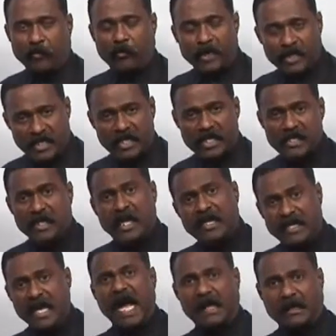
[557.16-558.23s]
we need
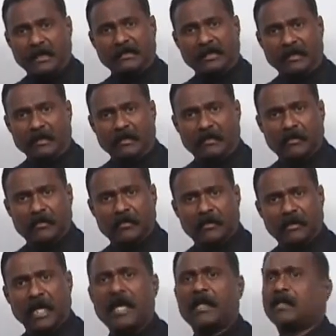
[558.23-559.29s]
a diagonal.
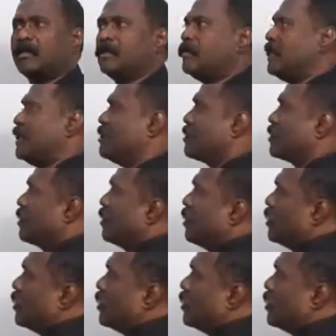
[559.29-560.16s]
Diagonal means